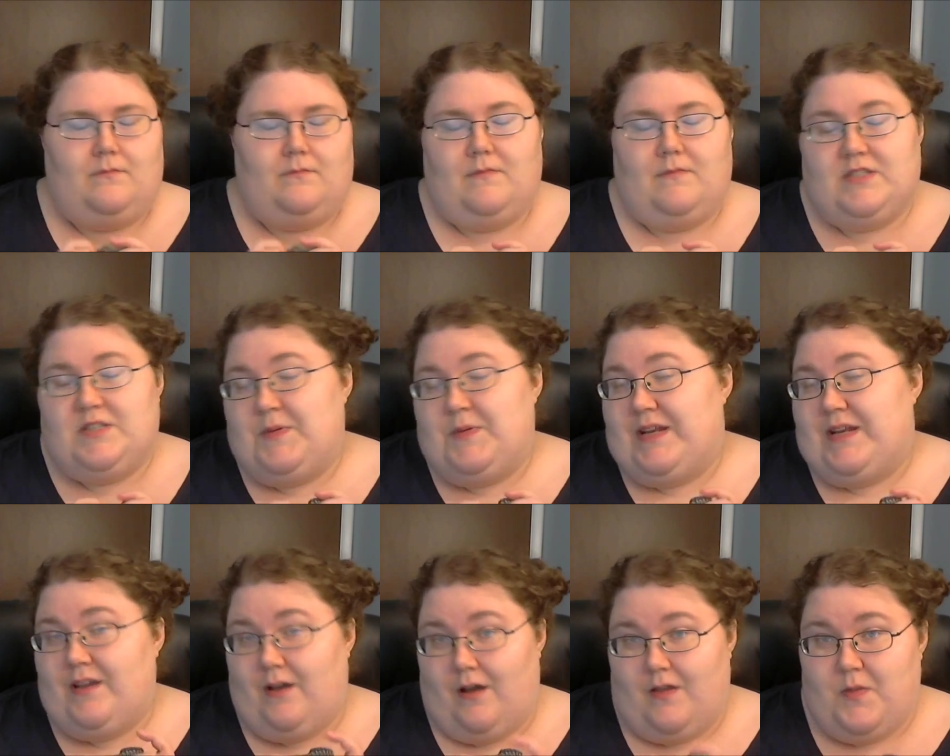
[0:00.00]

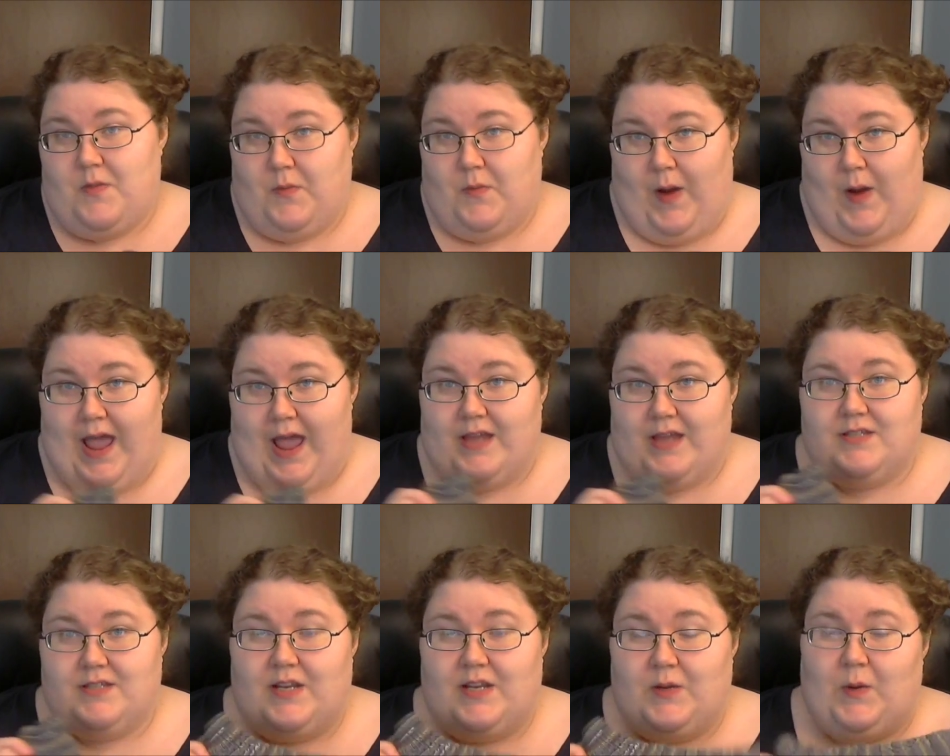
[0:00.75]
depending on the
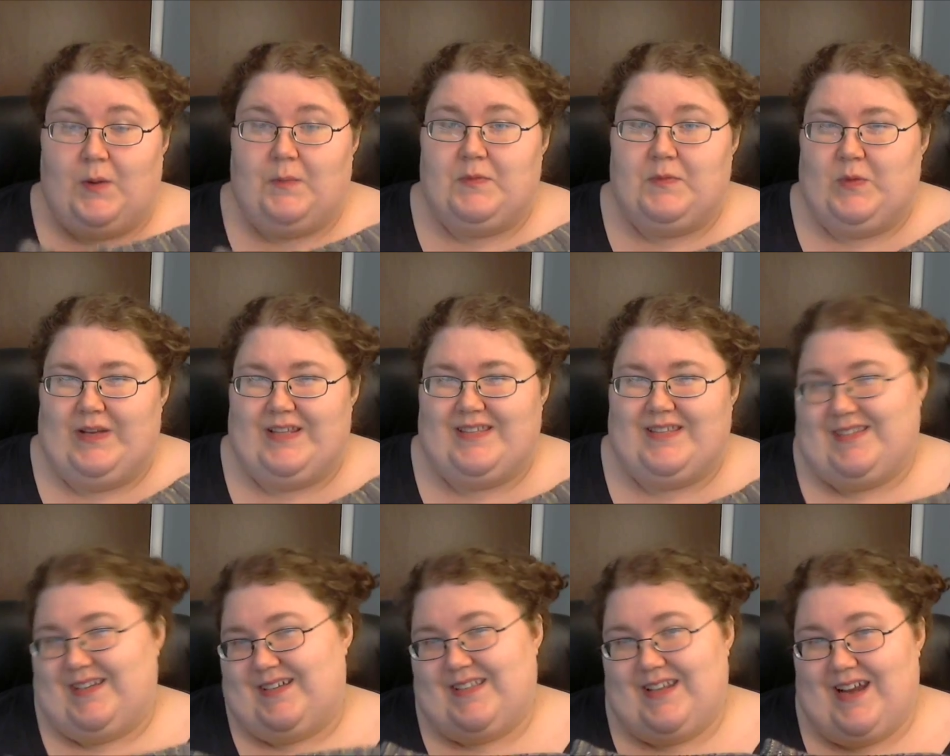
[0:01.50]
brand, anywhere between a
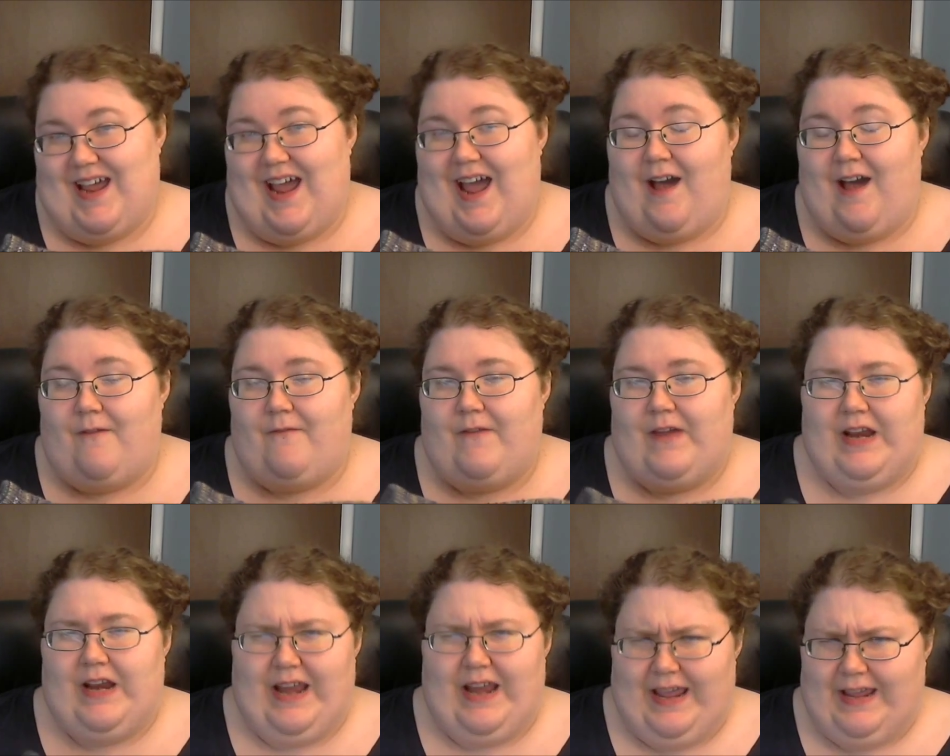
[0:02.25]
6.5
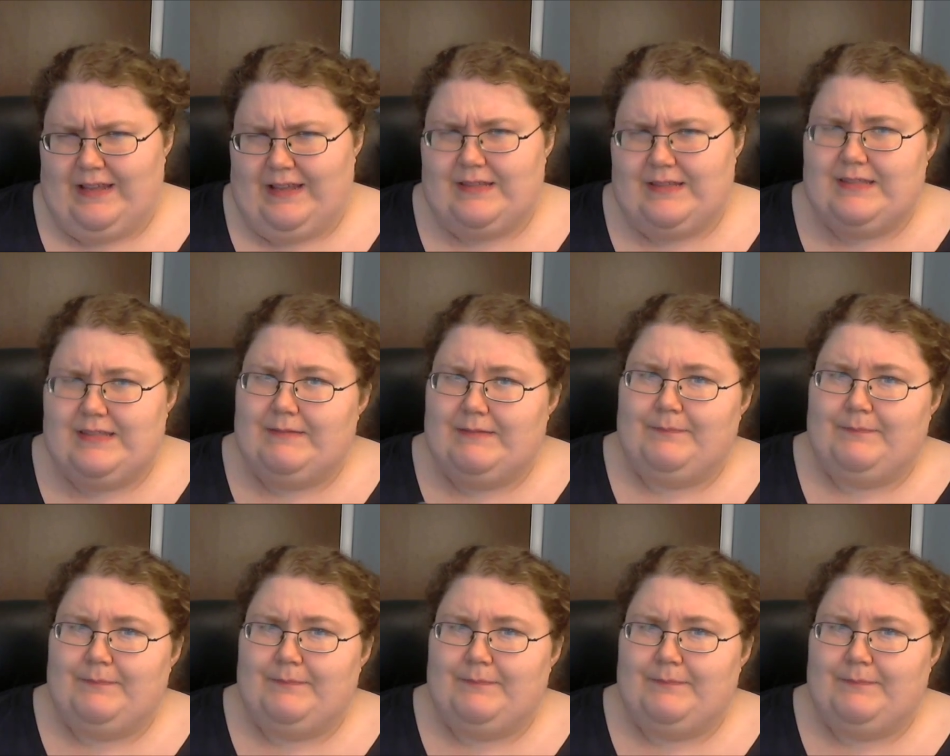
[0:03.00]
and an 8.